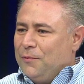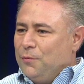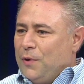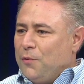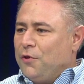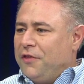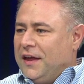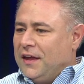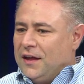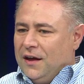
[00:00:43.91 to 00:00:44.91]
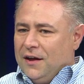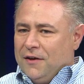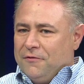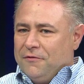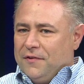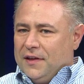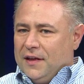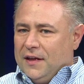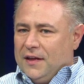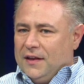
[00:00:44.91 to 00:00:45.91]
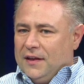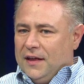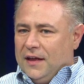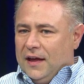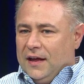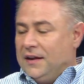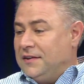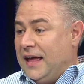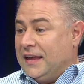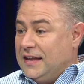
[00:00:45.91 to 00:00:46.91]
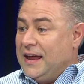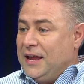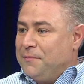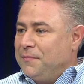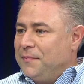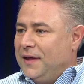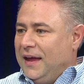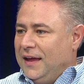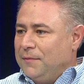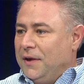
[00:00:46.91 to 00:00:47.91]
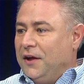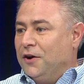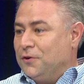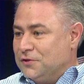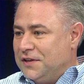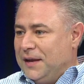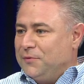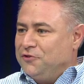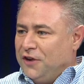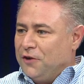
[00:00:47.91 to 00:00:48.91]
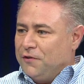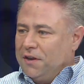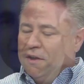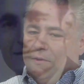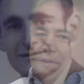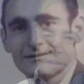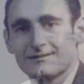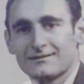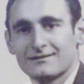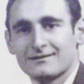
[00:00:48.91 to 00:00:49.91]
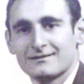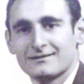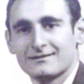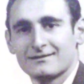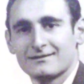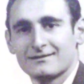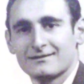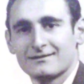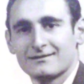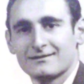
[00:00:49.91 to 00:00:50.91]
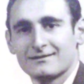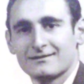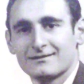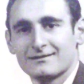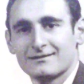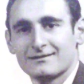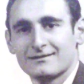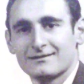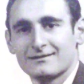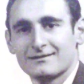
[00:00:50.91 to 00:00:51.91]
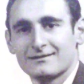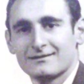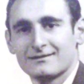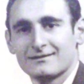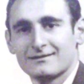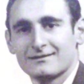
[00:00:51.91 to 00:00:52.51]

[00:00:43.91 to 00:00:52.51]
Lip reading: We were thinking of an Italian name, and my uncle's name is Generico. And my uncle was someone that I grew up with